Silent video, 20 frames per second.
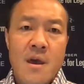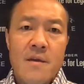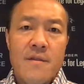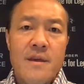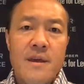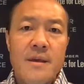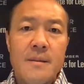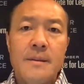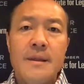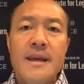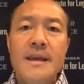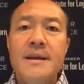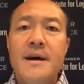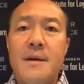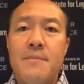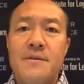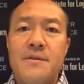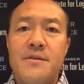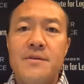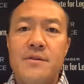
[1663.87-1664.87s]
the lead
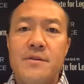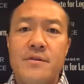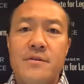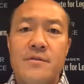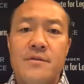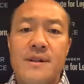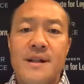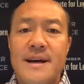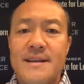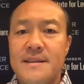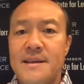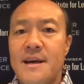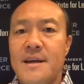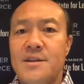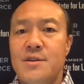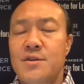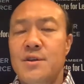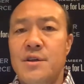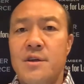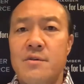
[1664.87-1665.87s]
up to class
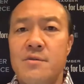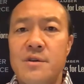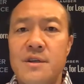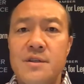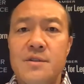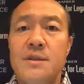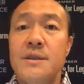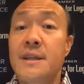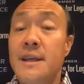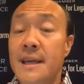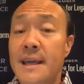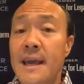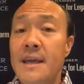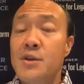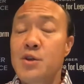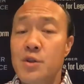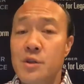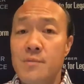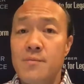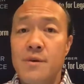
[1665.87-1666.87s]
action securities
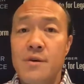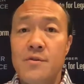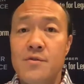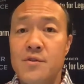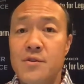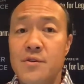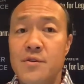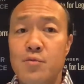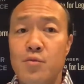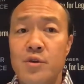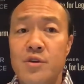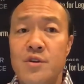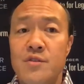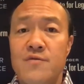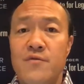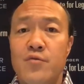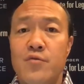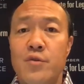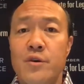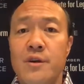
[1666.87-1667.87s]
litigation abuses, which
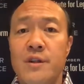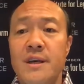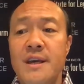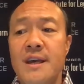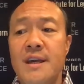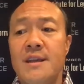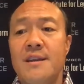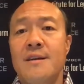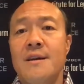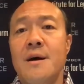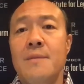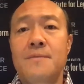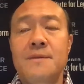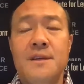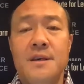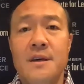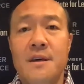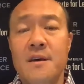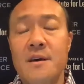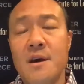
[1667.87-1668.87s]
have really hit an
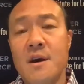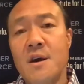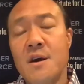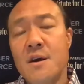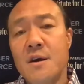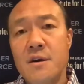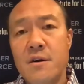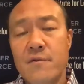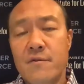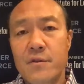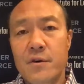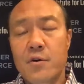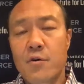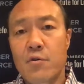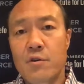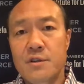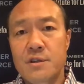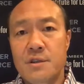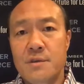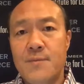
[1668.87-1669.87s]
uptick over the
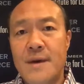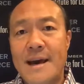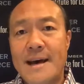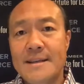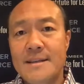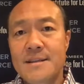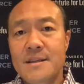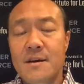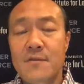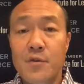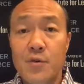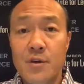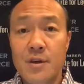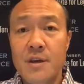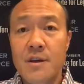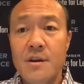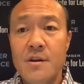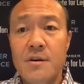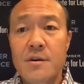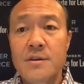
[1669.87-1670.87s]
course of the past several
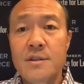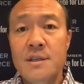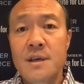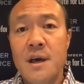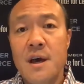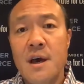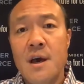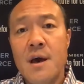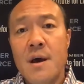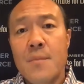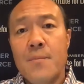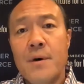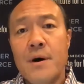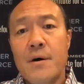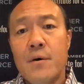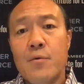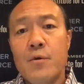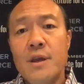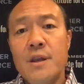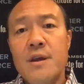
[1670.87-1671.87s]
years.
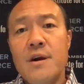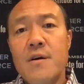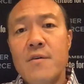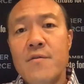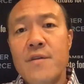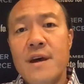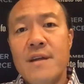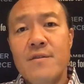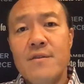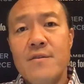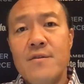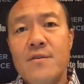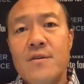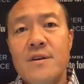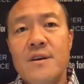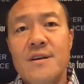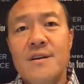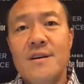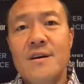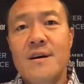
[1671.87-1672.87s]
But we know that you
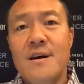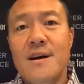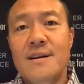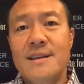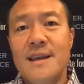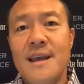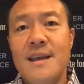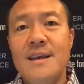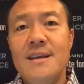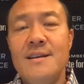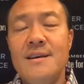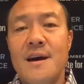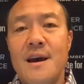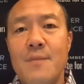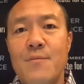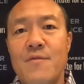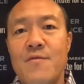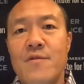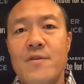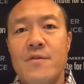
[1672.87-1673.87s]
can concoct any
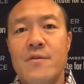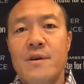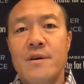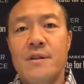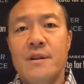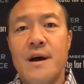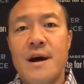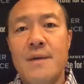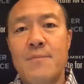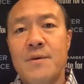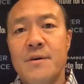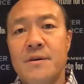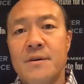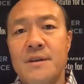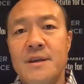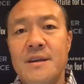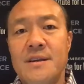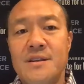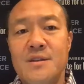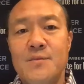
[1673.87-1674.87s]
type of theory of
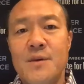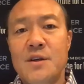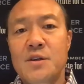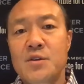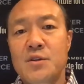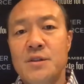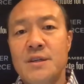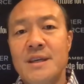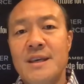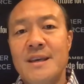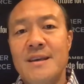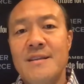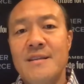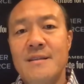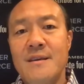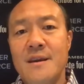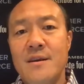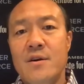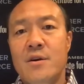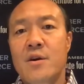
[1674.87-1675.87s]
liability, especially
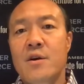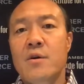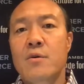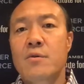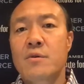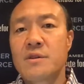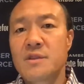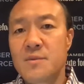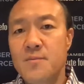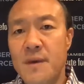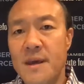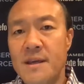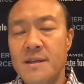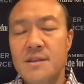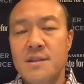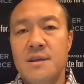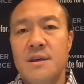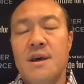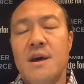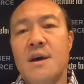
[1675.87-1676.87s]
in the
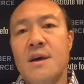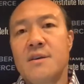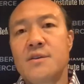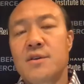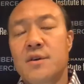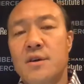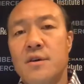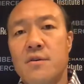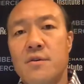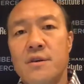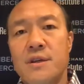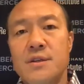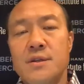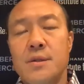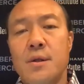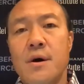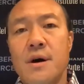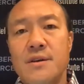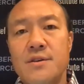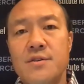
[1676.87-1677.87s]
occurrence-based securities
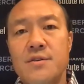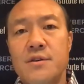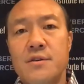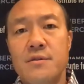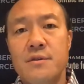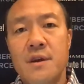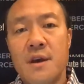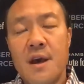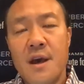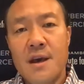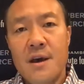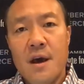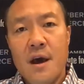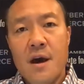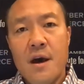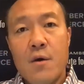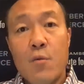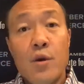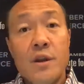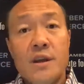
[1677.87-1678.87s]
lawsuit,
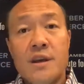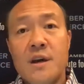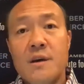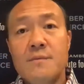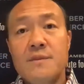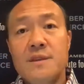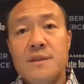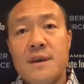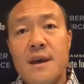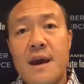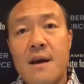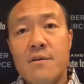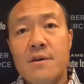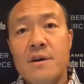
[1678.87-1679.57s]
when it comes to how